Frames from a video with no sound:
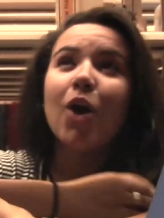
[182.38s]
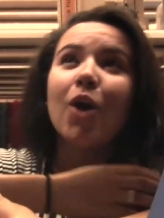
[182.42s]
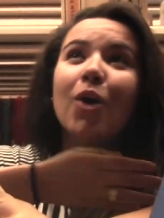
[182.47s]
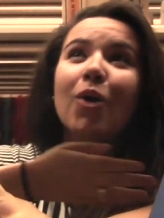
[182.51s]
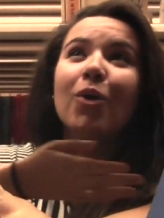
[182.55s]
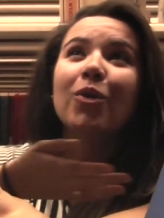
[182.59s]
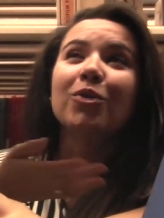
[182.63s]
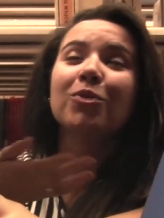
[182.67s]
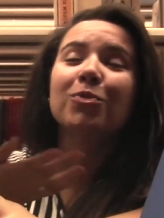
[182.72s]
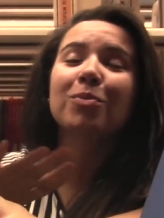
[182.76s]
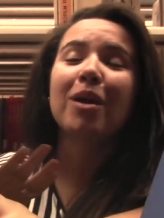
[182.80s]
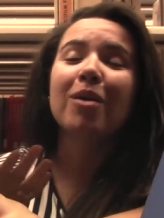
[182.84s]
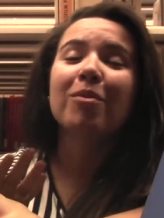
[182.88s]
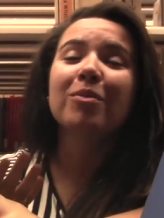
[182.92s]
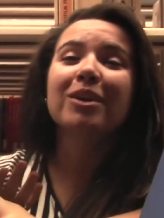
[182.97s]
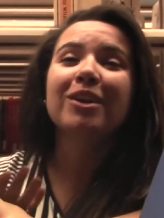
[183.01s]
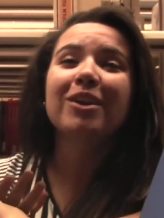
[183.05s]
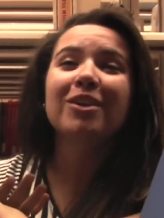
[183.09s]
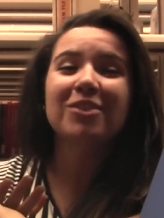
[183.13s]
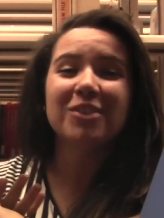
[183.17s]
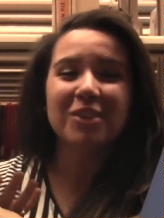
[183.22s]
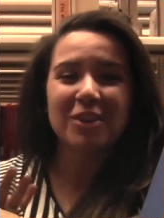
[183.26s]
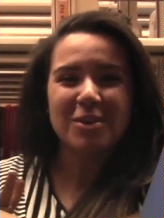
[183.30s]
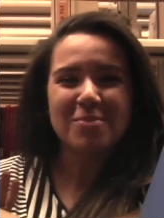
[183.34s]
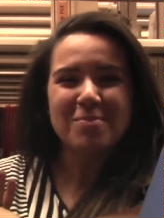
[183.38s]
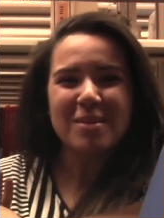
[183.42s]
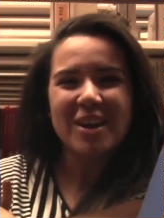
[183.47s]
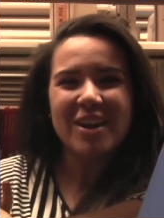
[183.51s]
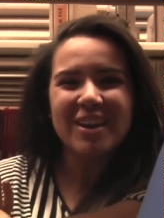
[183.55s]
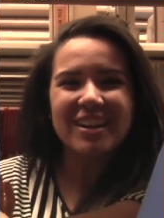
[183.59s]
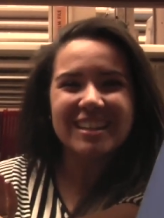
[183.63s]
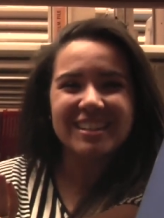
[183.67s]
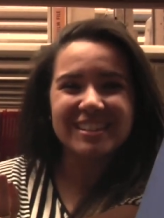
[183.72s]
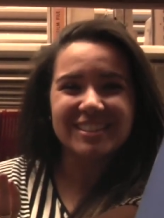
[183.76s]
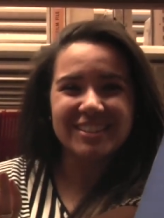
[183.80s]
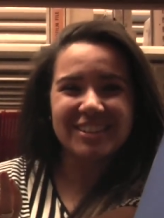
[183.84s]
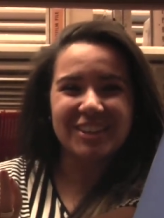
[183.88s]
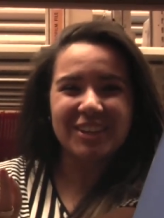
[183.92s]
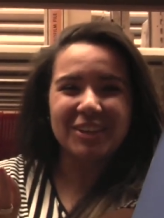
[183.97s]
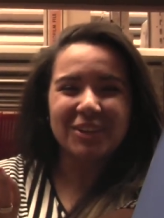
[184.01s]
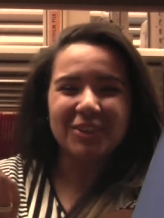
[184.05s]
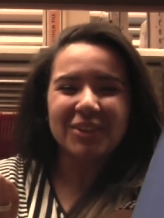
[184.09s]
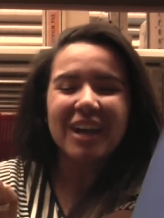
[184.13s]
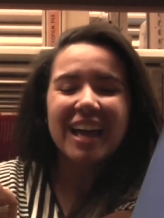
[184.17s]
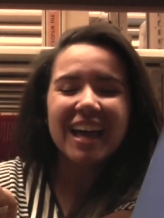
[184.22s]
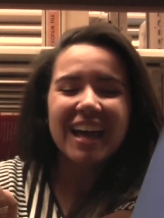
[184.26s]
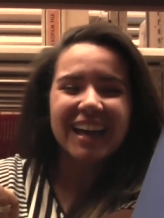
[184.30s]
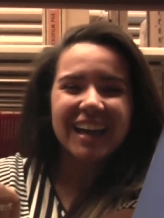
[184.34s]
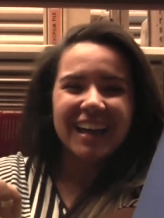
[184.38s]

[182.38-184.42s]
oh, it's probably because you're American too.